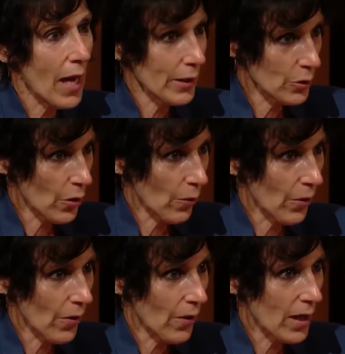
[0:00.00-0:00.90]

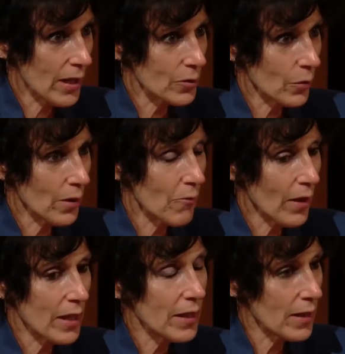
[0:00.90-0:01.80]
October is we're
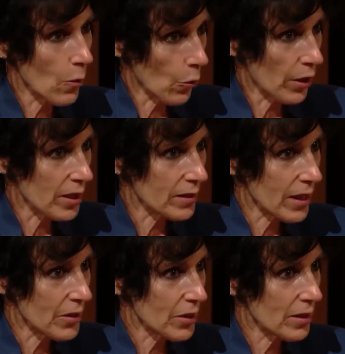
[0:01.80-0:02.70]
inviting the
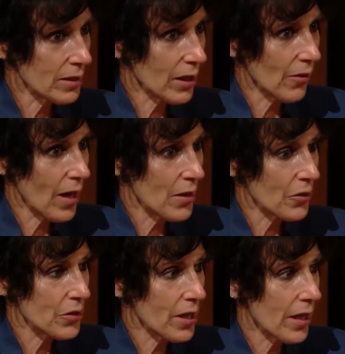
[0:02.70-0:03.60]
organizations that are on our
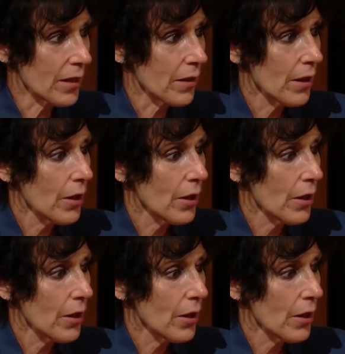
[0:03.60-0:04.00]
site